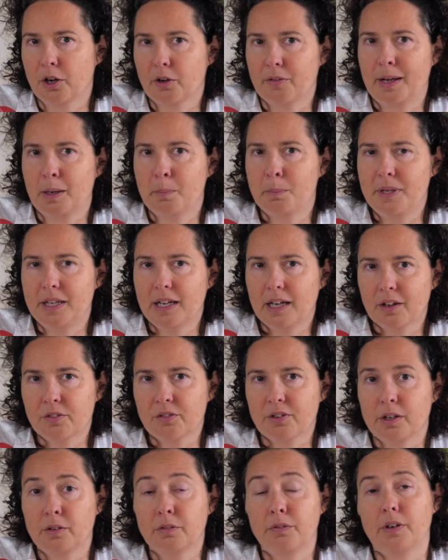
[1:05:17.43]
of
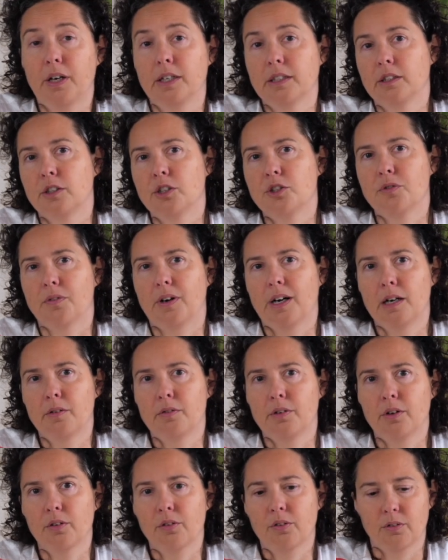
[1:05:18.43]
NPS and finding the
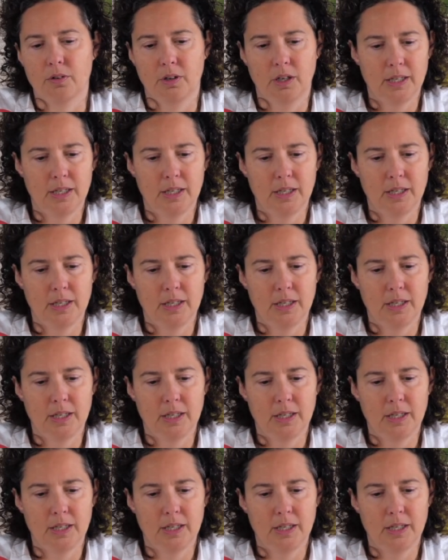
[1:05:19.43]
drivers,